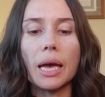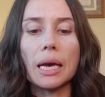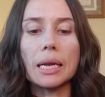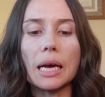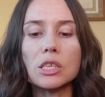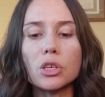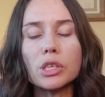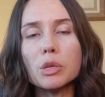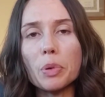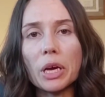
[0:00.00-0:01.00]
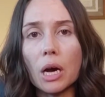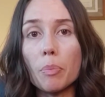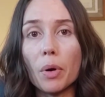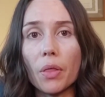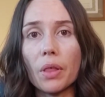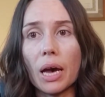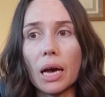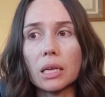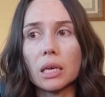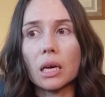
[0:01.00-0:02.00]
And I started to pick up on
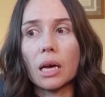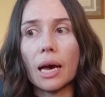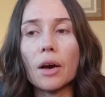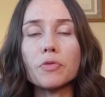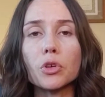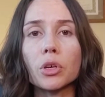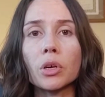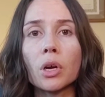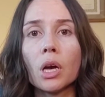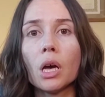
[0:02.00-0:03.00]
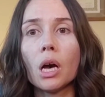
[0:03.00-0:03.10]
that after